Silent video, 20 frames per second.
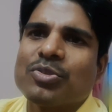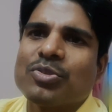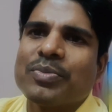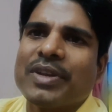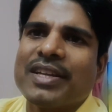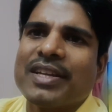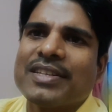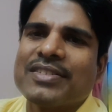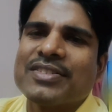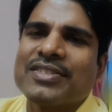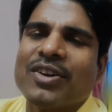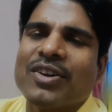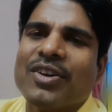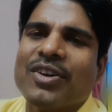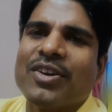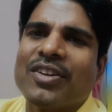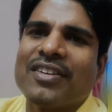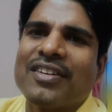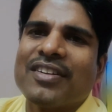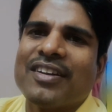orthopedics,
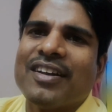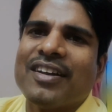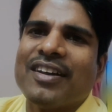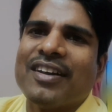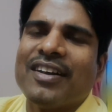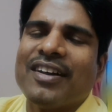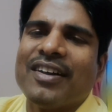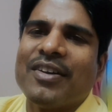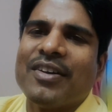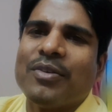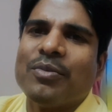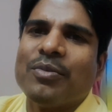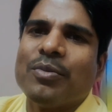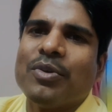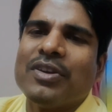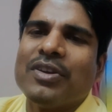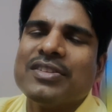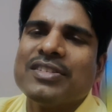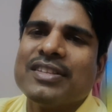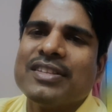or
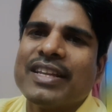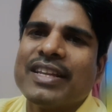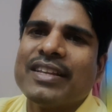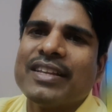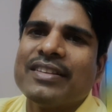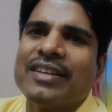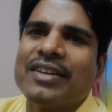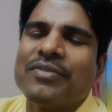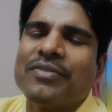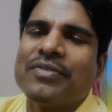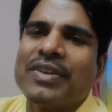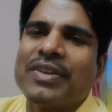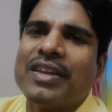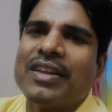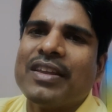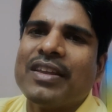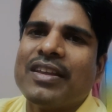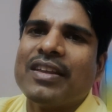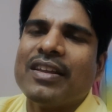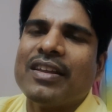what is the thing that
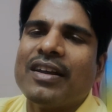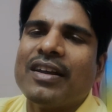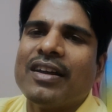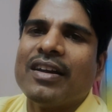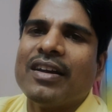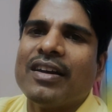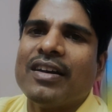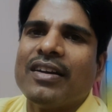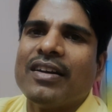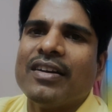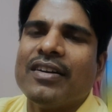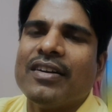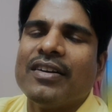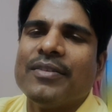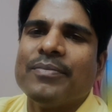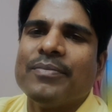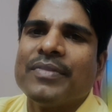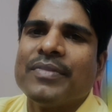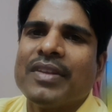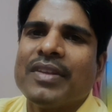we
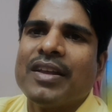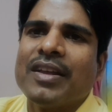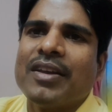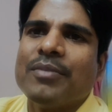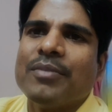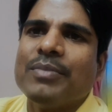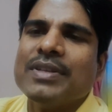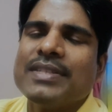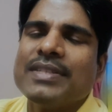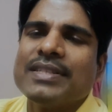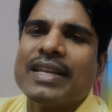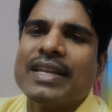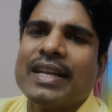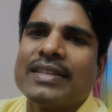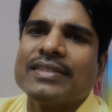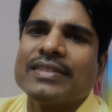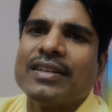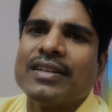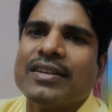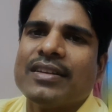miss
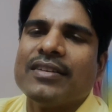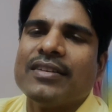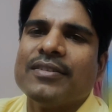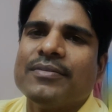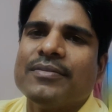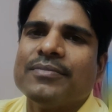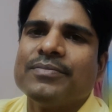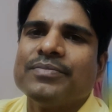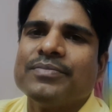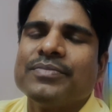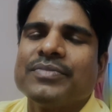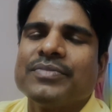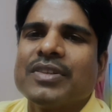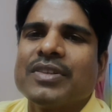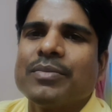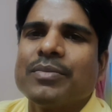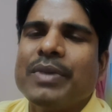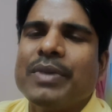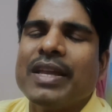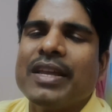as
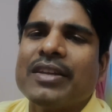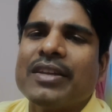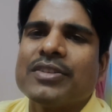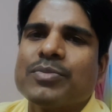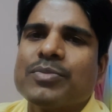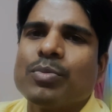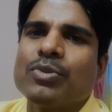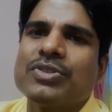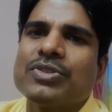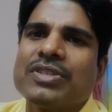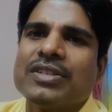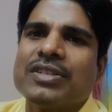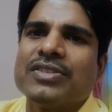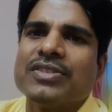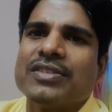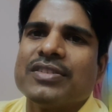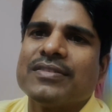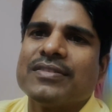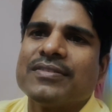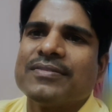being a sports surgeon?